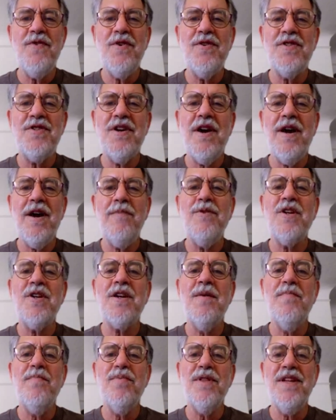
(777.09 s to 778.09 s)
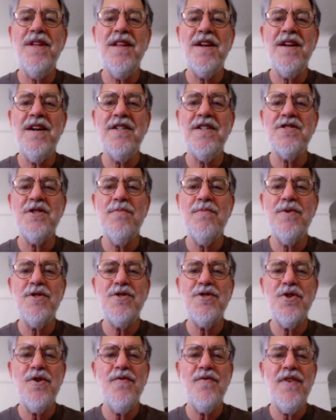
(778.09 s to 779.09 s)
time to complete a customer
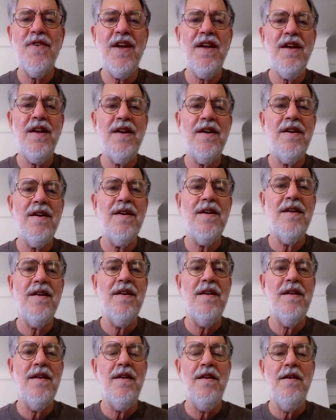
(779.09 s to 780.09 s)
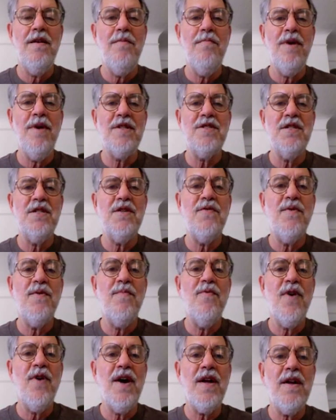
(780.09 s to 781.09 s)
survey. Message from
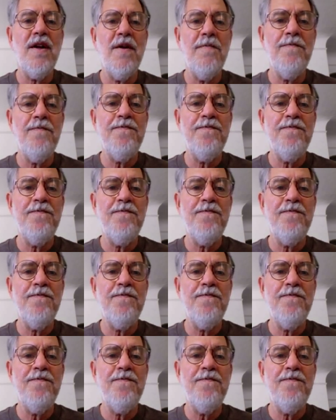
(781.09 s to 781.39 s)
Vida.